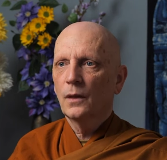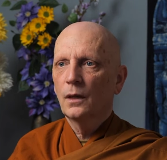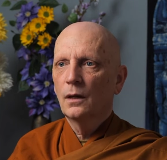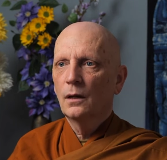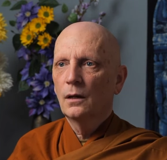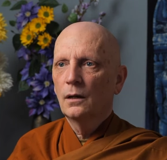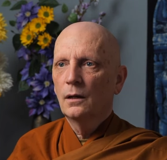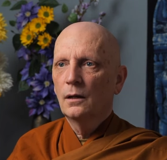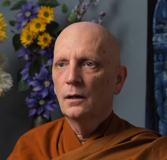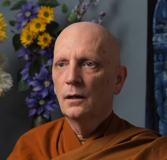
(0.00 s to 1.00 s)

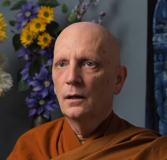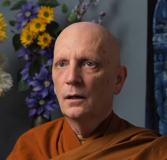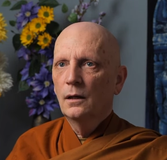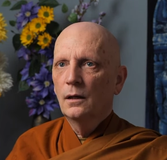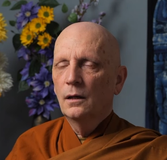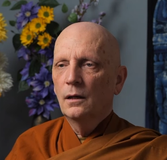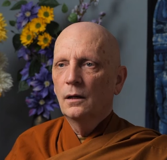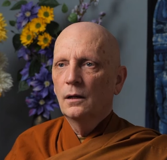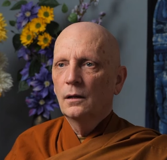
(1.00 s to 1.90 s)
(silence)